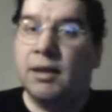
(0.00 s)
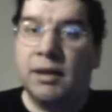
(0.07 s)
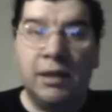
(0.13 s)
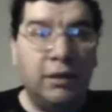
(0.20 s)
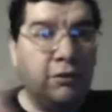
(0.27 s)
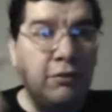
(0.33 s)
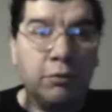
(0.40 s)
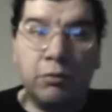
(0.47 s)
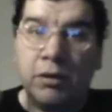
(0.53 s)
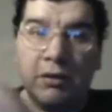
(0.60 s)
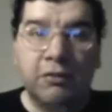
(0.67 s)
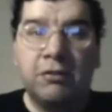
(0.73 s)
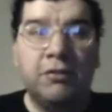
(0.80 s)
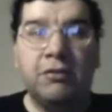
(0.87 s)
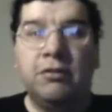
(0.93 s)
And I used to
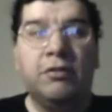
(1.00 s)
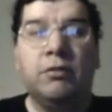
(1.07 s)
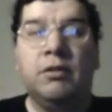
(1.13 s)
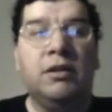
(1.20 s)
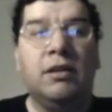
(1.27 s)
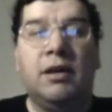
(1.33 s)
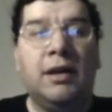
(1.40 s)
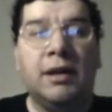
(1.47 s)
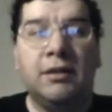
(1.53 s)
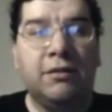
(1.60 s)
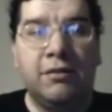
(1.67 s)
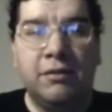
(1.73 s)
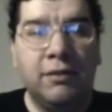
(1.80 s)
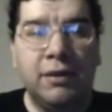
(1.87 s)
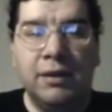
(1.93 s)
watch this show a
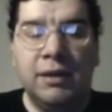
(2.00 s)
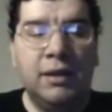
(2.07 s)
lot.